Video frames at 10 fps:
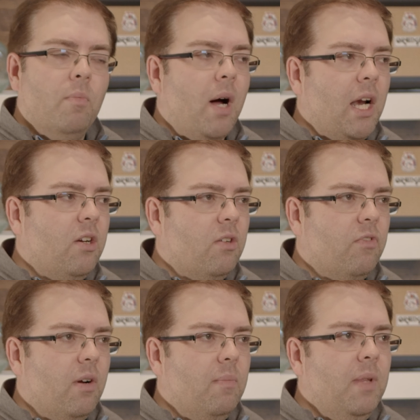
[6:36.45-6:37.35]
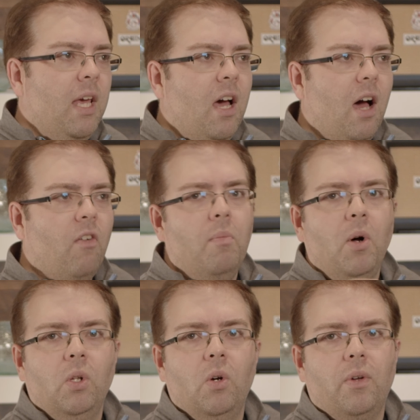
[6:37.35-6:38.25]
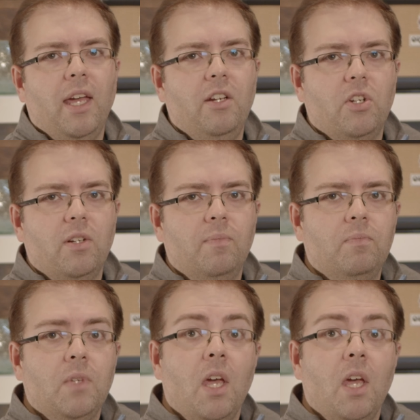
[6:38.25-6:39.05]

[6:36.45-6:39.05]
monitor from a remote location.